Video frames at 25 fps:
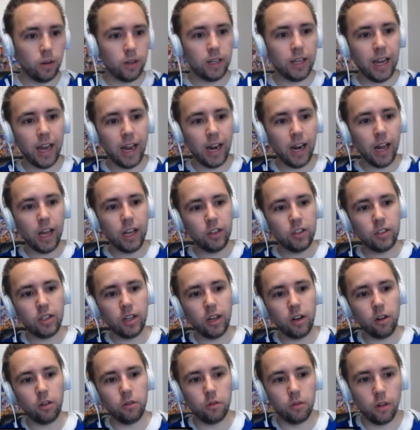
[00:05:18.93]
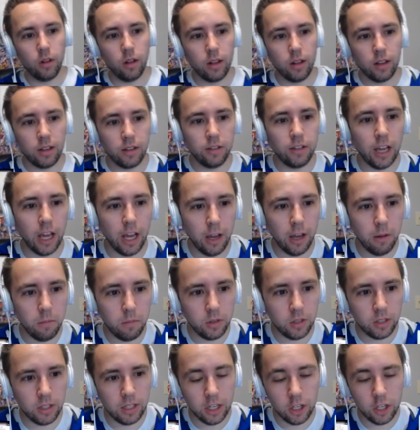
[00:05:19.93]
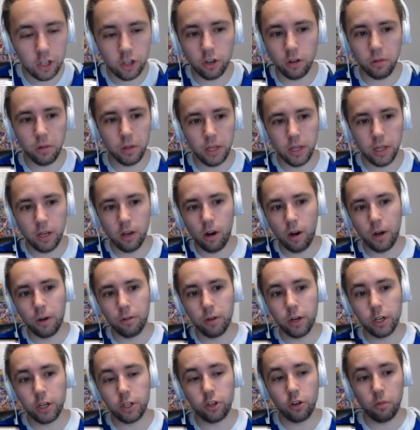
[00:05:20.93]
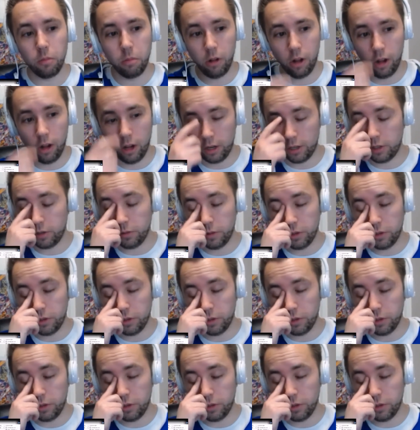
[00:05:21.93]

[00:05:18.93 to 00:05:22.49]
Can I sell games digitally on RETROBLOX?